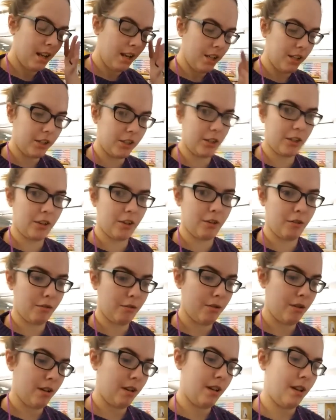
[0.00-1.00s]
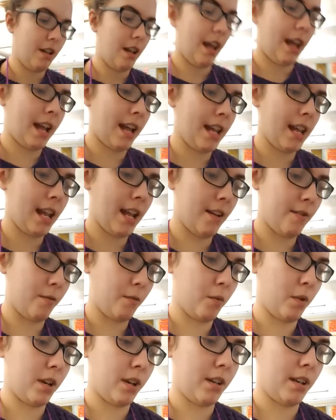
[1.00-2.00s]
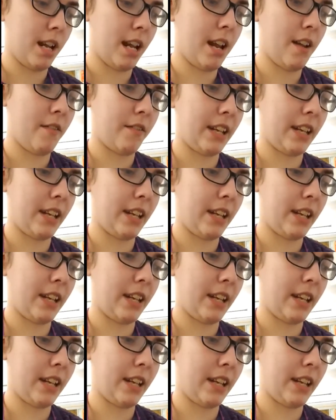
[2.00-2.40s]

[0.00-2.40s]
So I have a